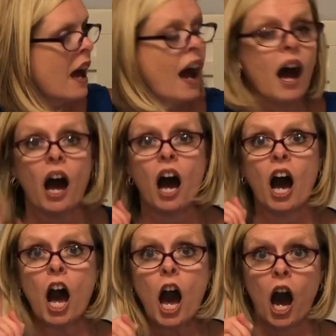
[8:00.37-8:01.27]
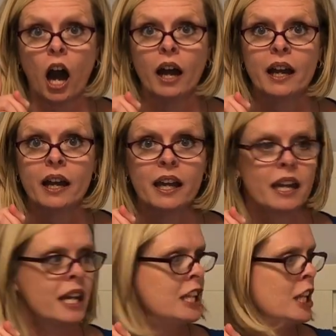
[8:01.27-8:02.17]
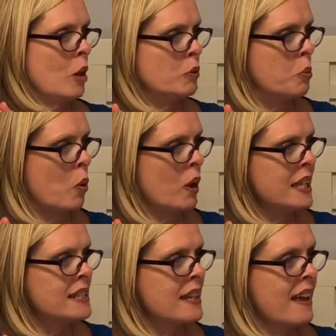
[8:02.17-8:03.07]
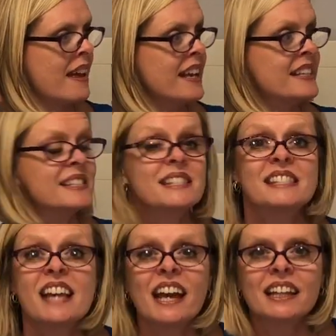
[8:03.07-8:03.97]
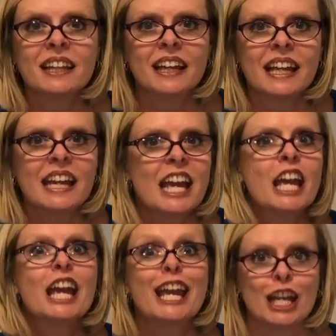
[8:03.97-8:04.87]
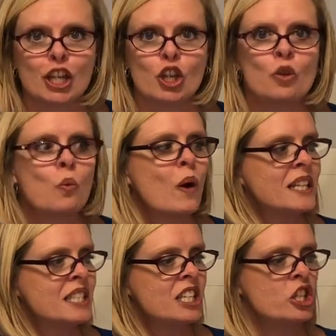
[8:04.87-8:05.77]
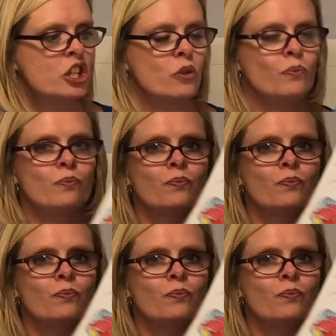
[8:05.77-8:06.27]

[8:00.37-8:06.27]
Aha! Yelped Boris. Suddenly, he knew what to do.